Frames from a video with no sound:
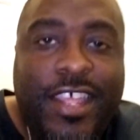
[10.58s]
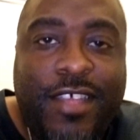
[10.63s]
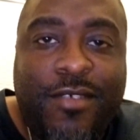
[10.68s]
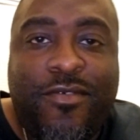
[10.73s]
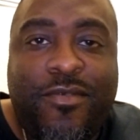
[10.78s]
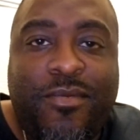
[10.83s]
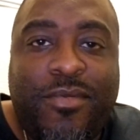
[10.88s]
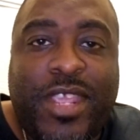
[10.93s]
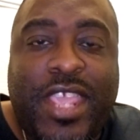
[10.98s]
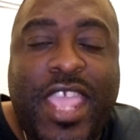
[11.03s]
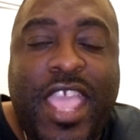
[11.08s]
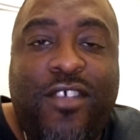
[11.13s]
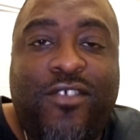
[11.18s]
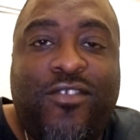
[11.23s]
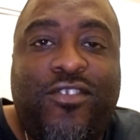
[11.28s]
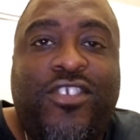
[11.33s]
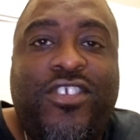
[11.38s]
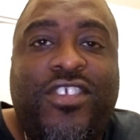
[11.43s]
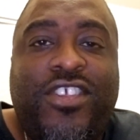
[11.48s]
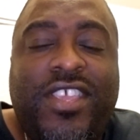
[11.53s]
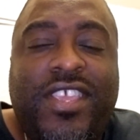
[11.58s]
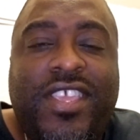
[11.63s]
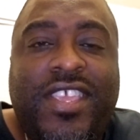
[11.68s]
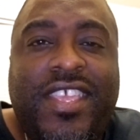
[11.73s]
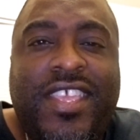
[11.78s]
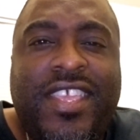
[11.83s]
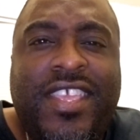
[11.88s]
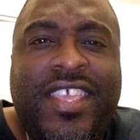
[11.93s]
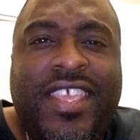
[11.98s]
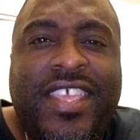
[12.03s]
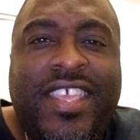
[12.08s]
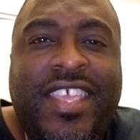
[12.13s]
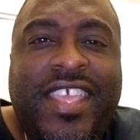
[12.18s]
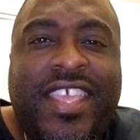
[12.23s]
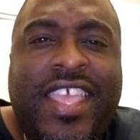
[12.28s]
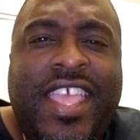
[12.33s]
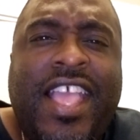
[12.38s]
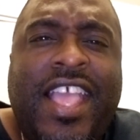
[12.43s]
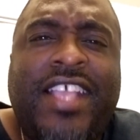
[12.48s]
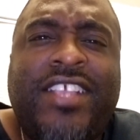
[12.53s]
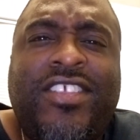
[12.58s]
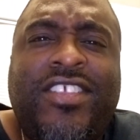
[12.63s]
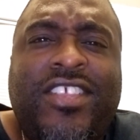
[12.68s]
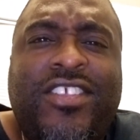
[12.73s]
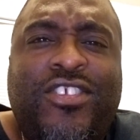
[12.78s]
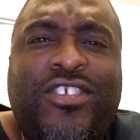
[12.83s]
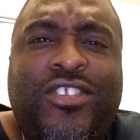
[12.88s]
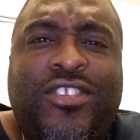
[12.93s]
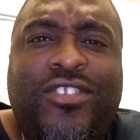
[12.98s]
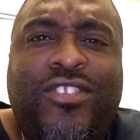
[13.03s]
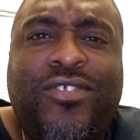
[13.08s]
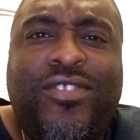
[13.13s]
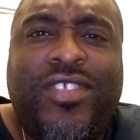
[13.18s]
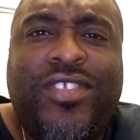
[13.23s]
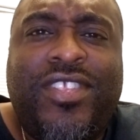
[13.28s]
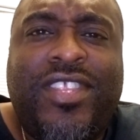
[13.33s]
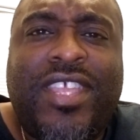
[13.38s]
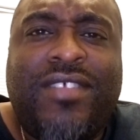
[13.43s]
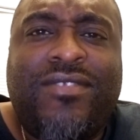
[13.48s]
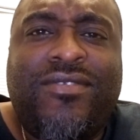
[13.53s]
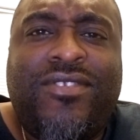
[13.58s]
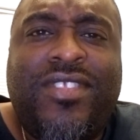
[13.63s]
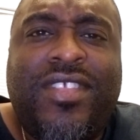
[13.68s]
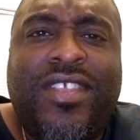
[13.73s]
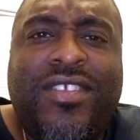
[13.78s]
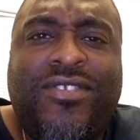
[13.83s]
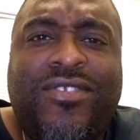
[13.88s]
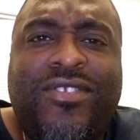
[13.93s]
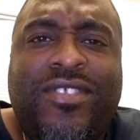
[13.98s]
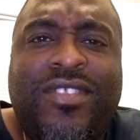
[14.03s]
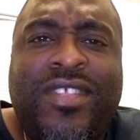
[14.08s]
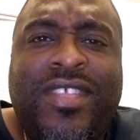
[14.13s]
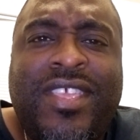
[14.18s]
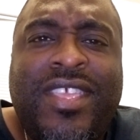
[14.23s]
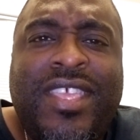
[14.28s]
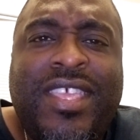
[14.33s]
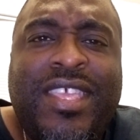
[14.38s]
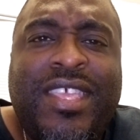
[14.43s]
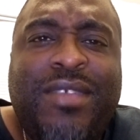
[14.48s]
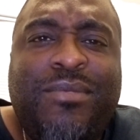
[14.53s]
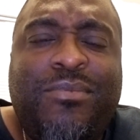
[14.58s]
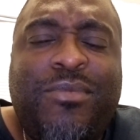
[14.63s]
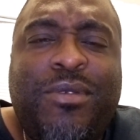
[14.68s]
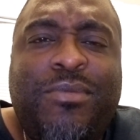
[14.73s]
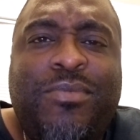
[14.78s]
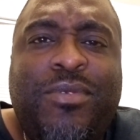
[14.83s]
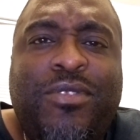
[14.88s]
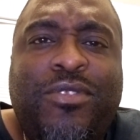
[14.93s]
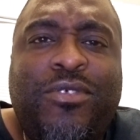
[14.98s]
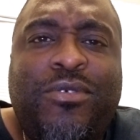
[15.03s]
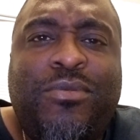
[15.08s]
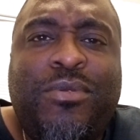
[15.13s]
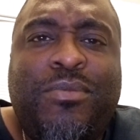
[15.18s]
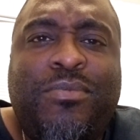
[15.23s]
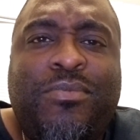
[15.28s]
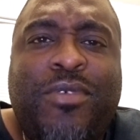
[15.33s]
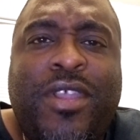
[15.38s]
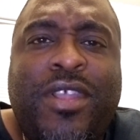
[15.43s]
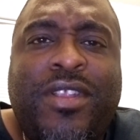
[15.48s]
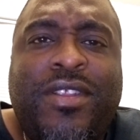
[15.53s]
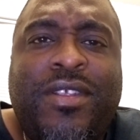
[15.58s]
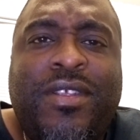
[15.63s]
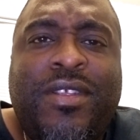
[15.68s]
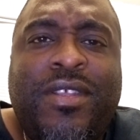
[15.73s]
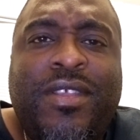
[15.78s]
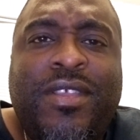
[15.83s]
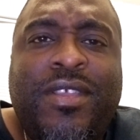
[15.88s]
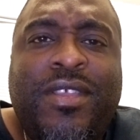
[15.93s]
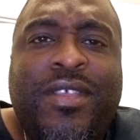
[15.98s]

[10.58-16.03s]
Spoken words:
I'm from the couch. Actually, I should do this downstairs. It might be a little bit brighter.